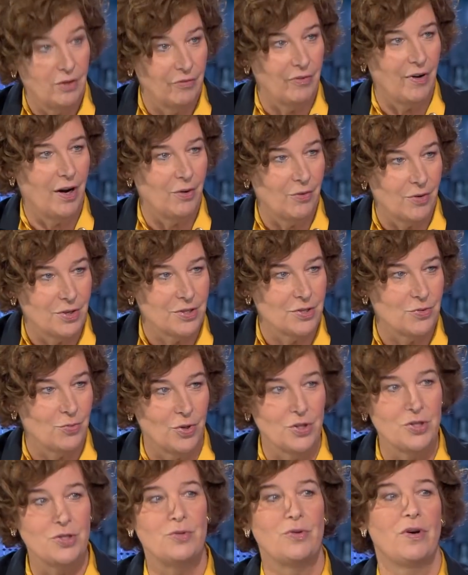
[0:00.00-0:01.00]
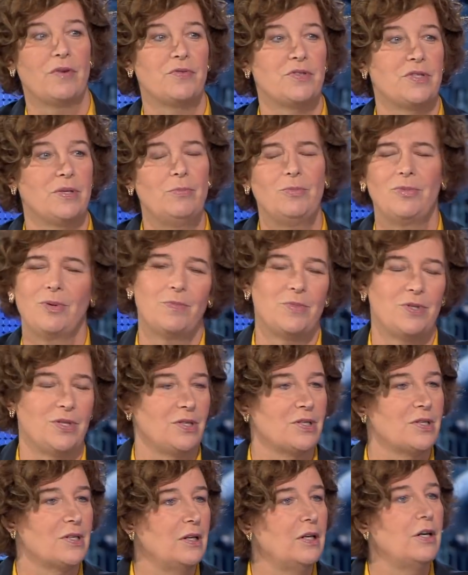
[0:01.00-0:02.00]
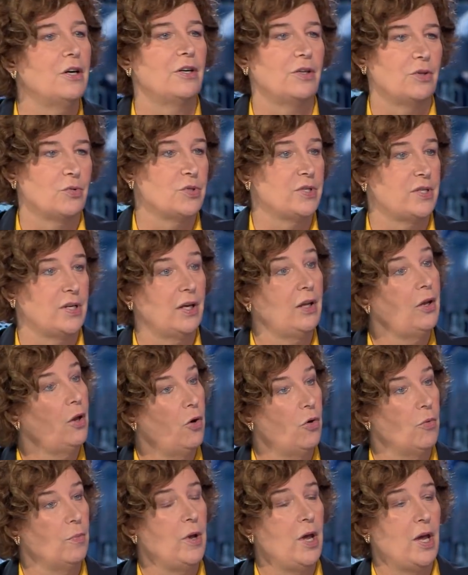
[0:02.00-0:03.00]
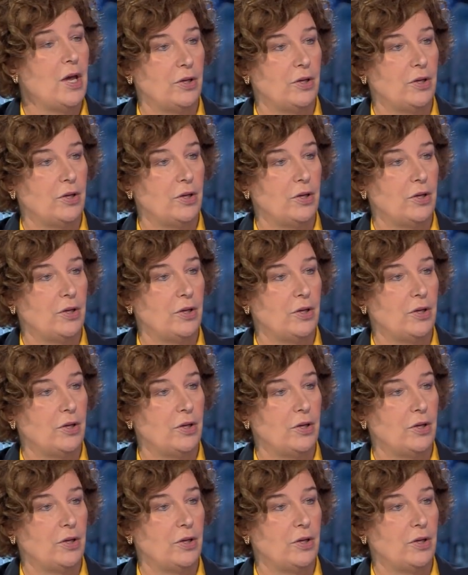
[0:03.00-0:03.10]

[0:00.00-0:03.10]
the virus. Once you have symptoms, it's clear, you stay at home.